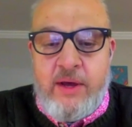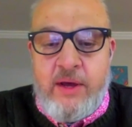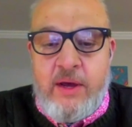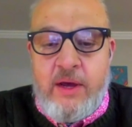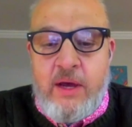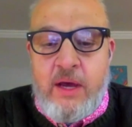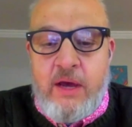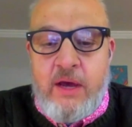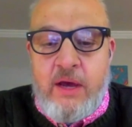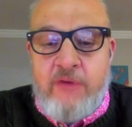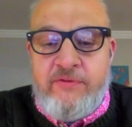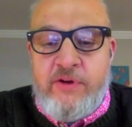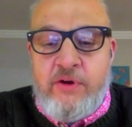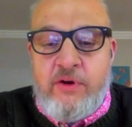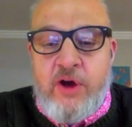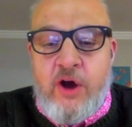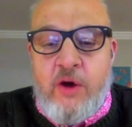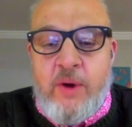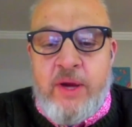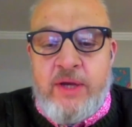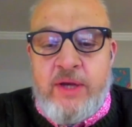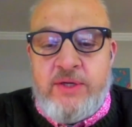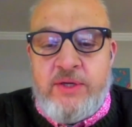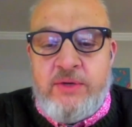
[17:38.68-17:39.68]
If you go
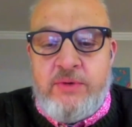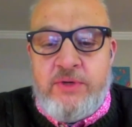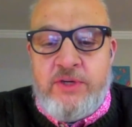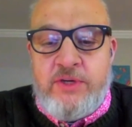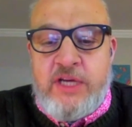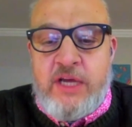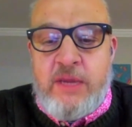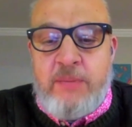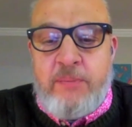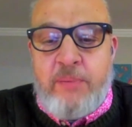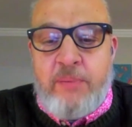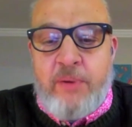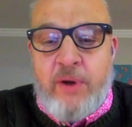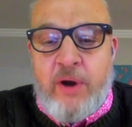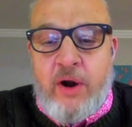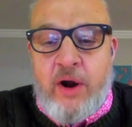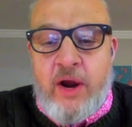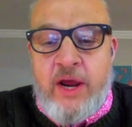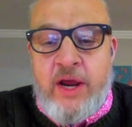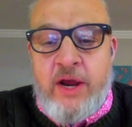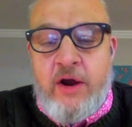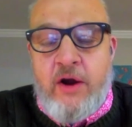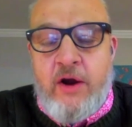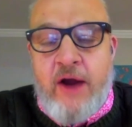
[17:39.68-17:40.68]
into deeper
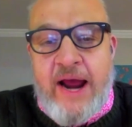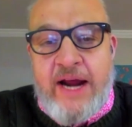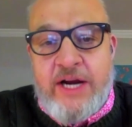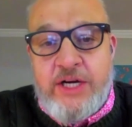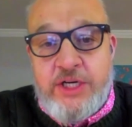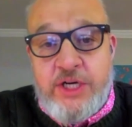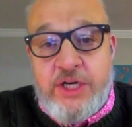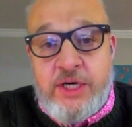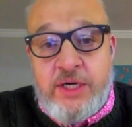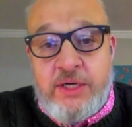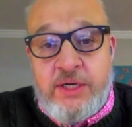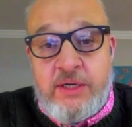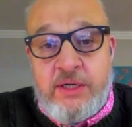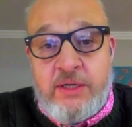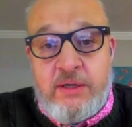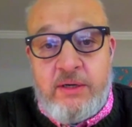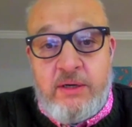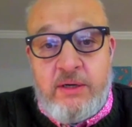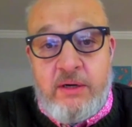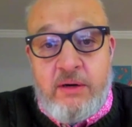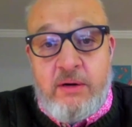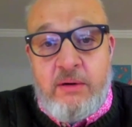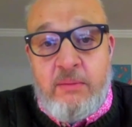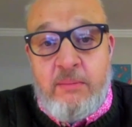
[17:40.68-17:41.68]
interaction
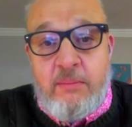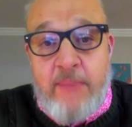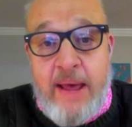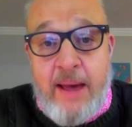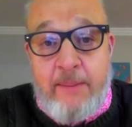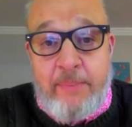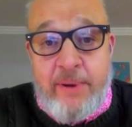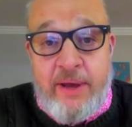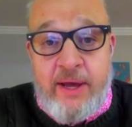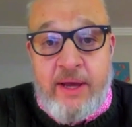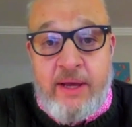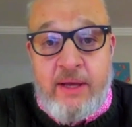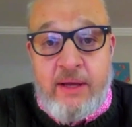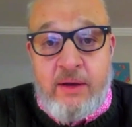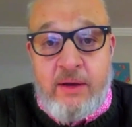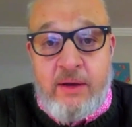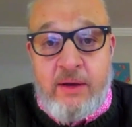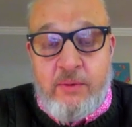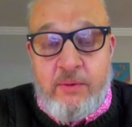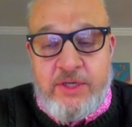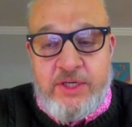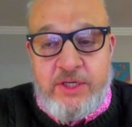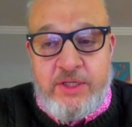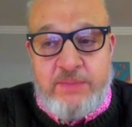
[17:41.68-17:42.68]
mapping,
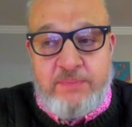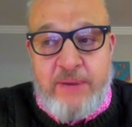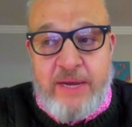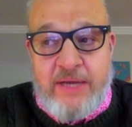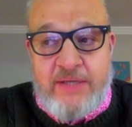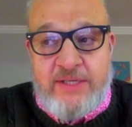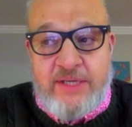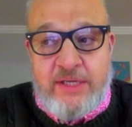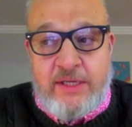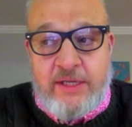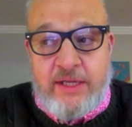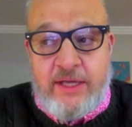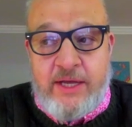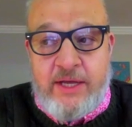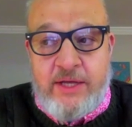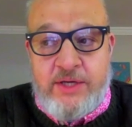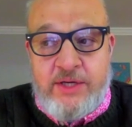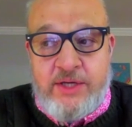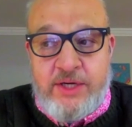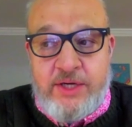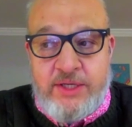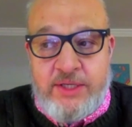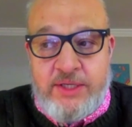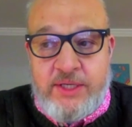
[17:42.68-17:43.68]
which is basically
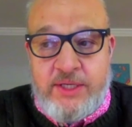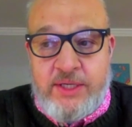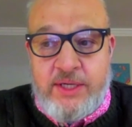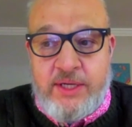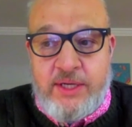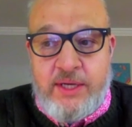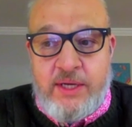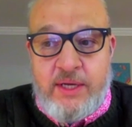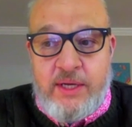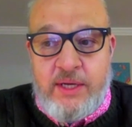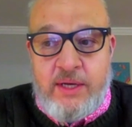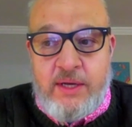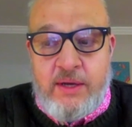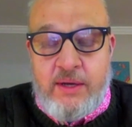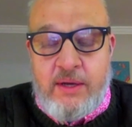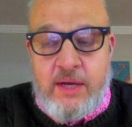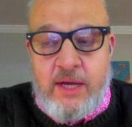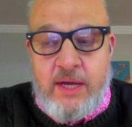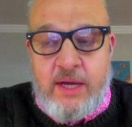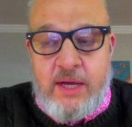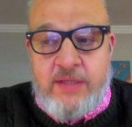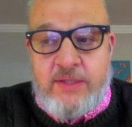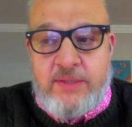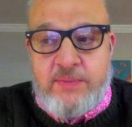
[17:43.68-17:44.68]
just
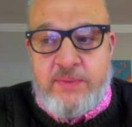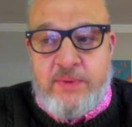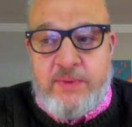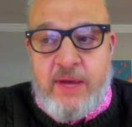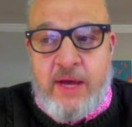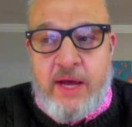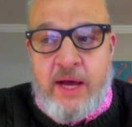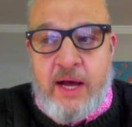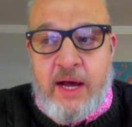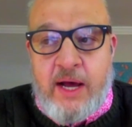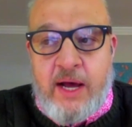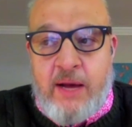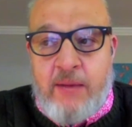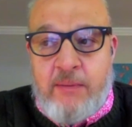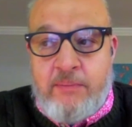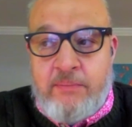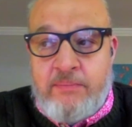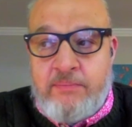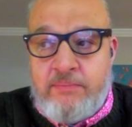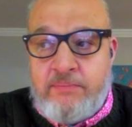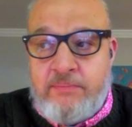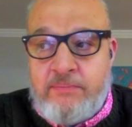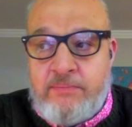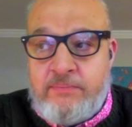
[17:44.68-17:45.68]
it's
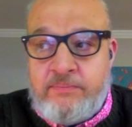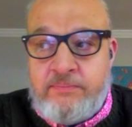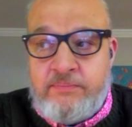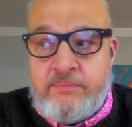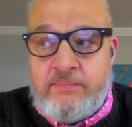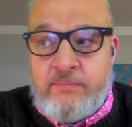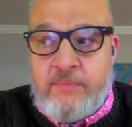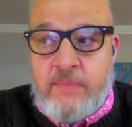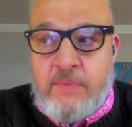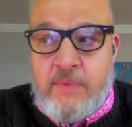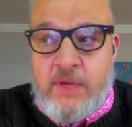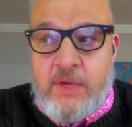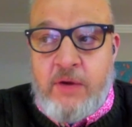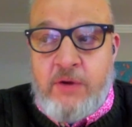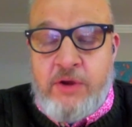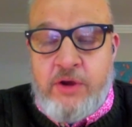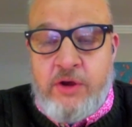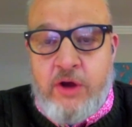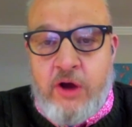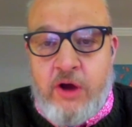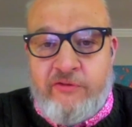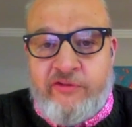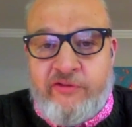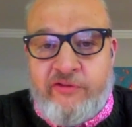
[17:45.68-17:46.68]
you know, you
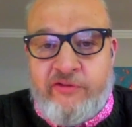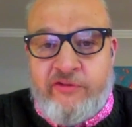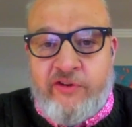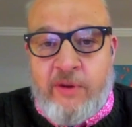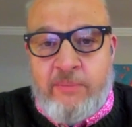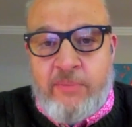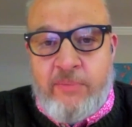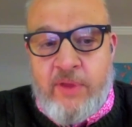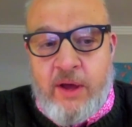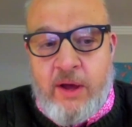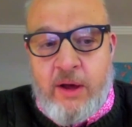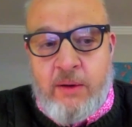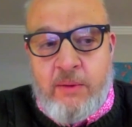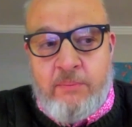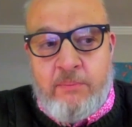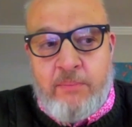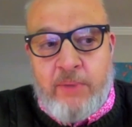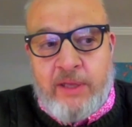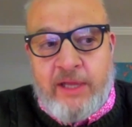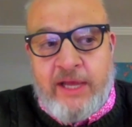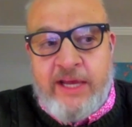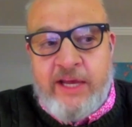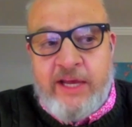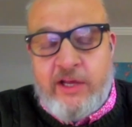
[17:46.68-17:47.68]
go from the
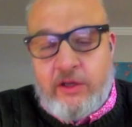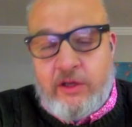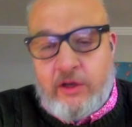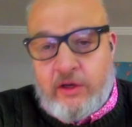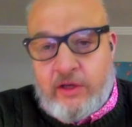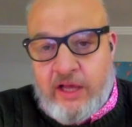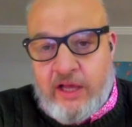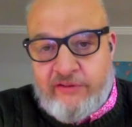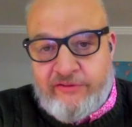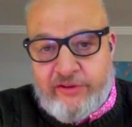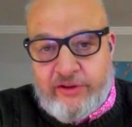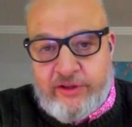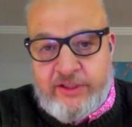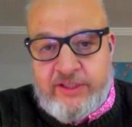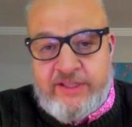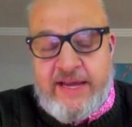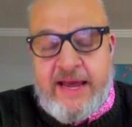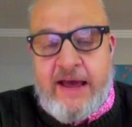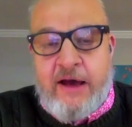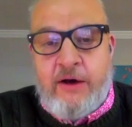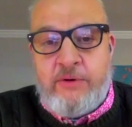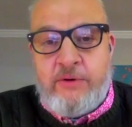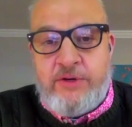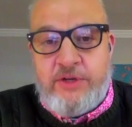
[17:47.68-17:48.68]
molecular level
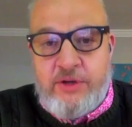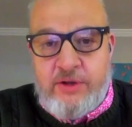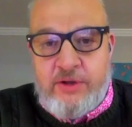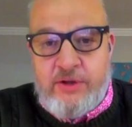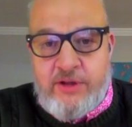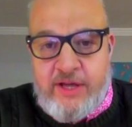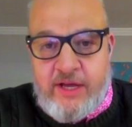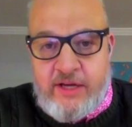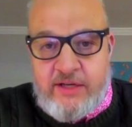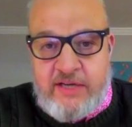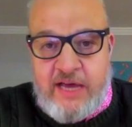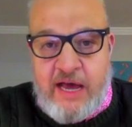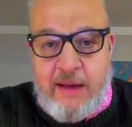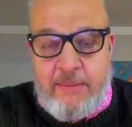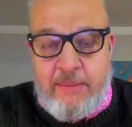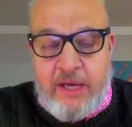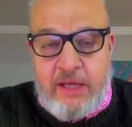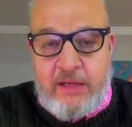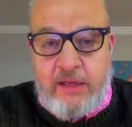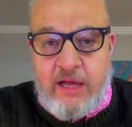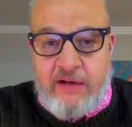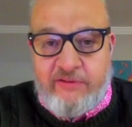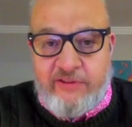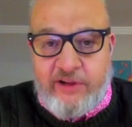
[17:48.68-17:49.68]
down to the atomic
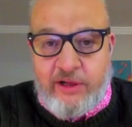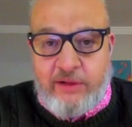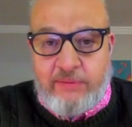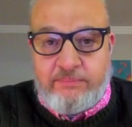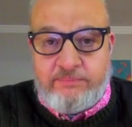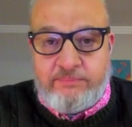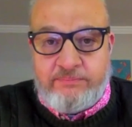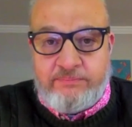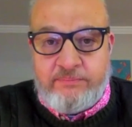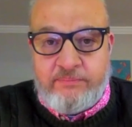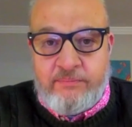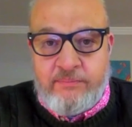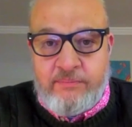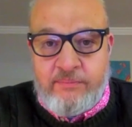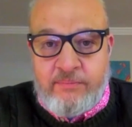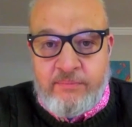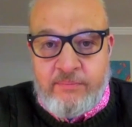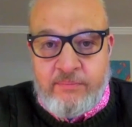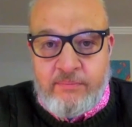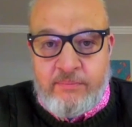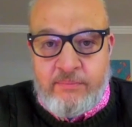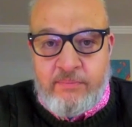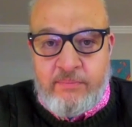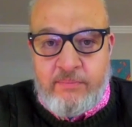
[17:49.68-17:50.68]
level,
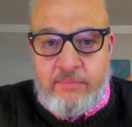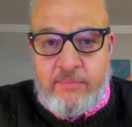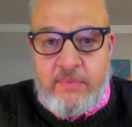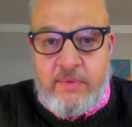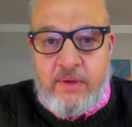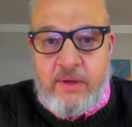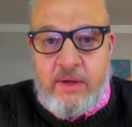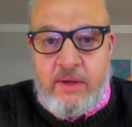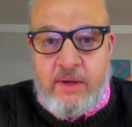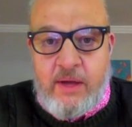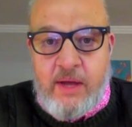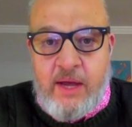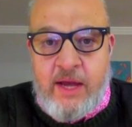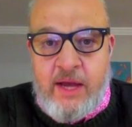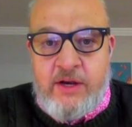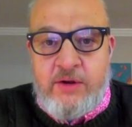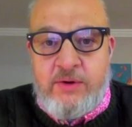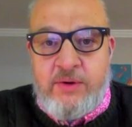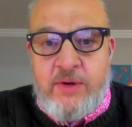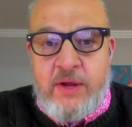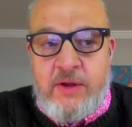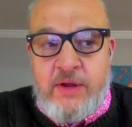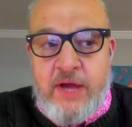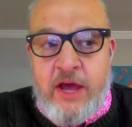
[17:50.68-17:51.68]
and you
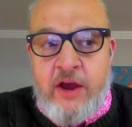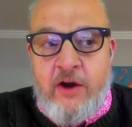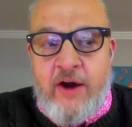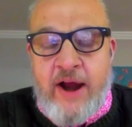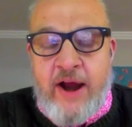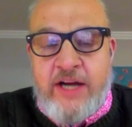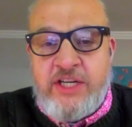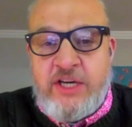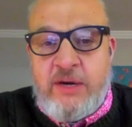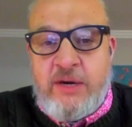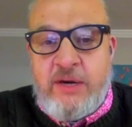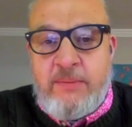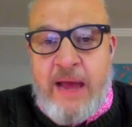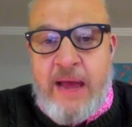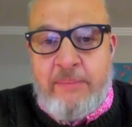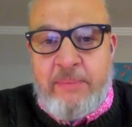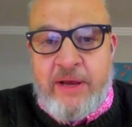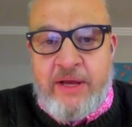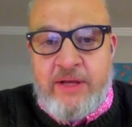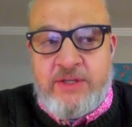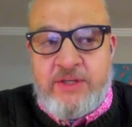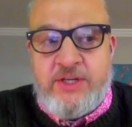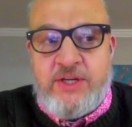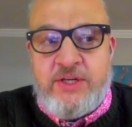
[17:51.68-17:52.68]
interaction
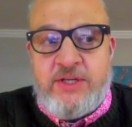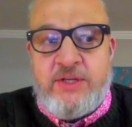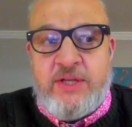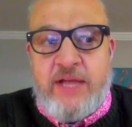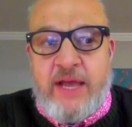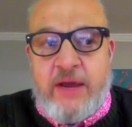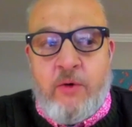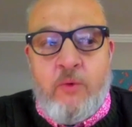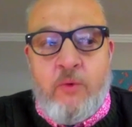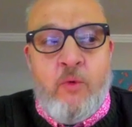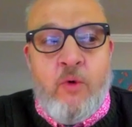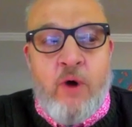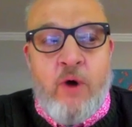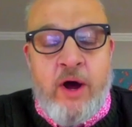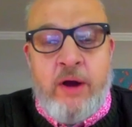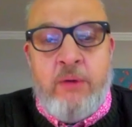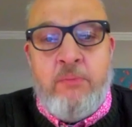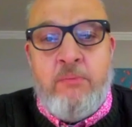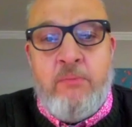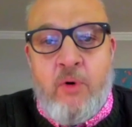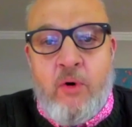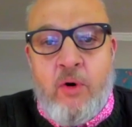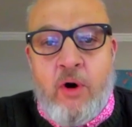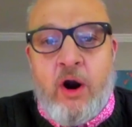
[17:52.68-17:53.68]
mapping is just like one
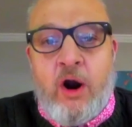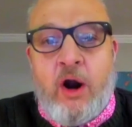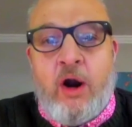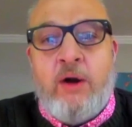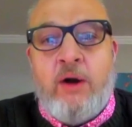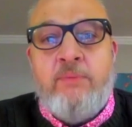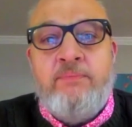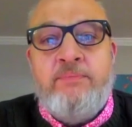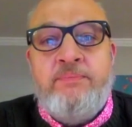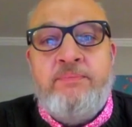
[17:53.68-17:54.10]
more